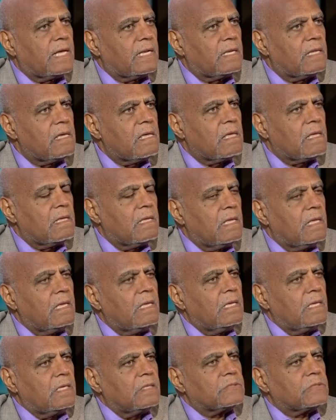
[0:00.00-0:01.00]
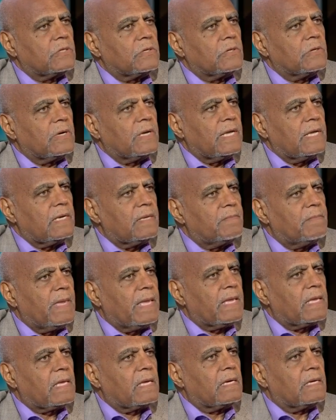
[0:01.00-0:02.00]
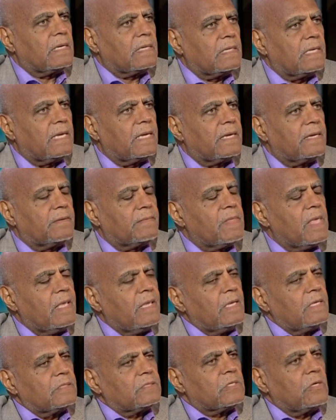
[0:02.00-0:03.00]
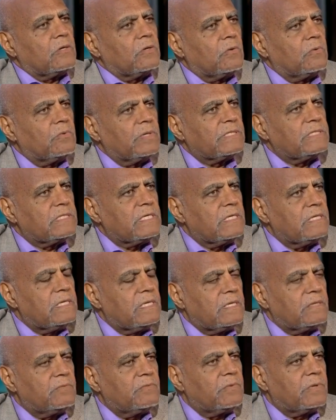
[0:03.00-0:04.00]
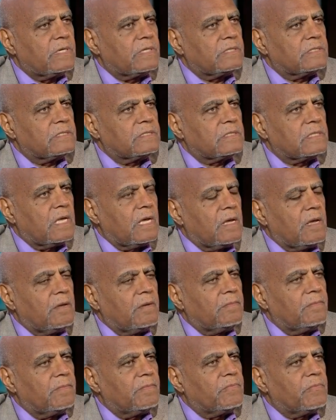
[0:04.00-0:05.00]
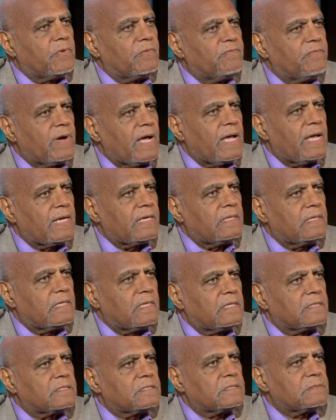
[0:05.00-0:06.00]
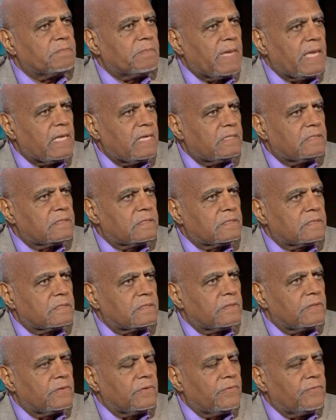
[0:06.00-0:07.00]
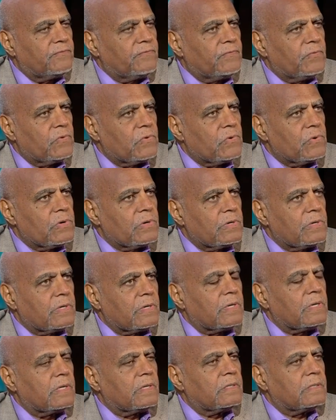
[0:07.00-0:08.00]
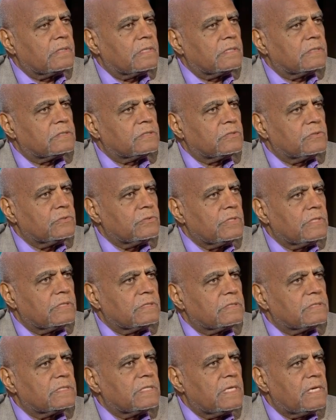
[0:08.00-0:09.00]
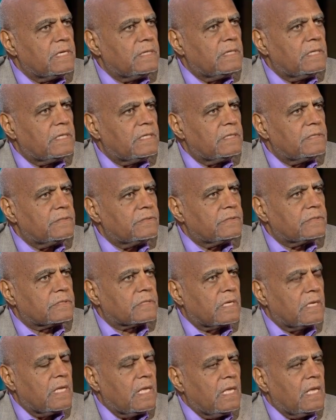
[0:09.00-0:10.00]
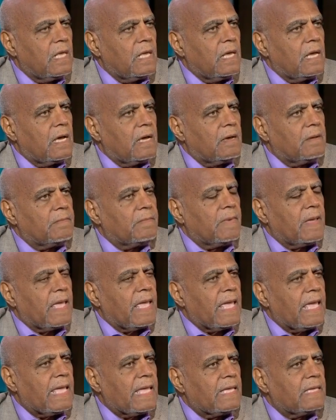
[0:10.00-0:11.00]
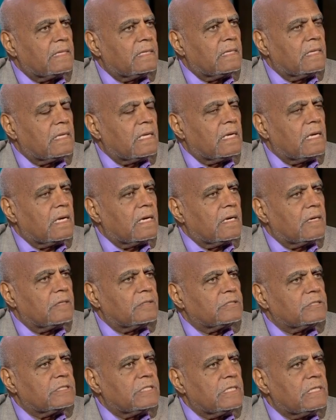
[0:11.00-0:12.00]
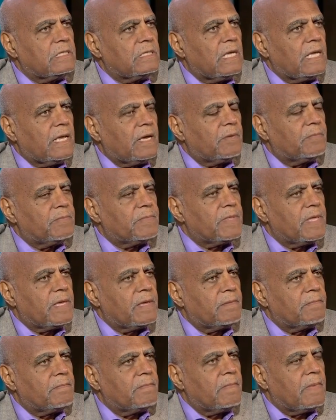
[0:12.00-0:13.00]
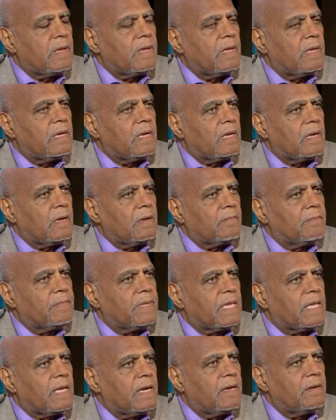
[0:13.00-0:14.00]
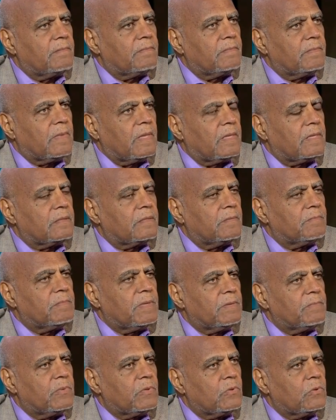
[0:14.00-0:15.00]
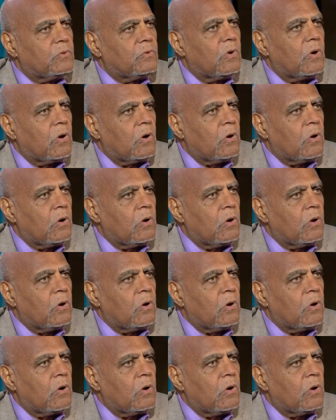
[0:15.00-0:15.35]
Ella. So Ella, Ella Baker, Baker, yeah. So what she did was um, provide a space for the student sit-in leaders um, and uh, she helped them uh, become the people who